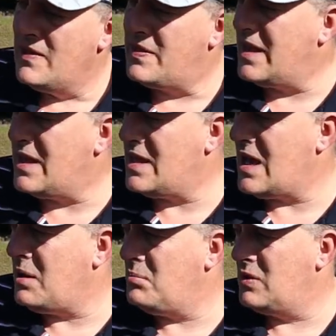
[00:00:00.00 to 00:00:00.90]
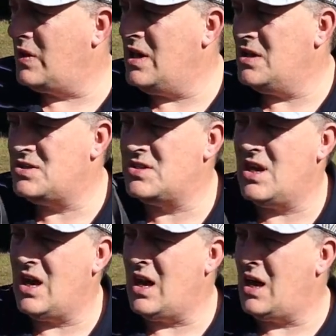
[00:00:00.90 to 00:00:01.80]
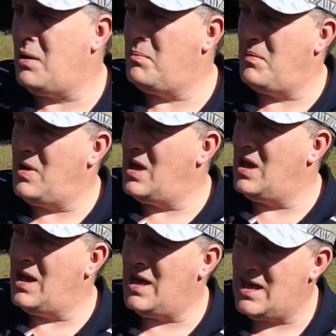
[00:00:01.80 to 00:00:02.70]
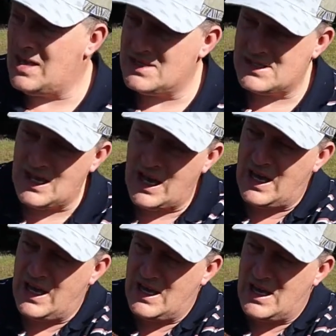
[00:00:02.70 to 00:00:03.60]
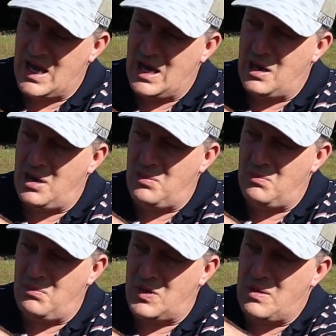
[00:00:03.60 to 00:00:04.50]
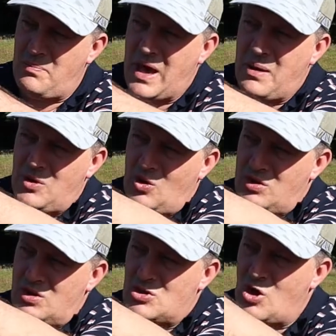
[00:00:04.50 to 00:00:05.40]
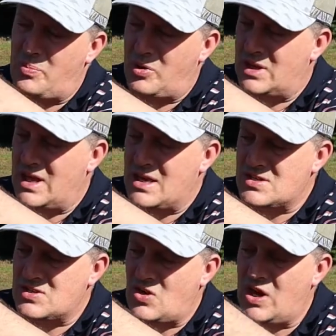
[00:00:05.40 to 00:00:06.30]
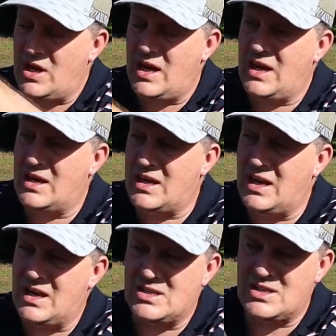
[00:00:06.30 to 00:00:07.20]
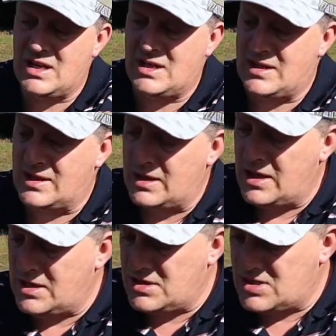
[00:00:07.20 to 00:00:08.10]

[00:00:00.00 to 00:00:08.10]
The lid has a compartment on the top on the outside, and again underneath the lid.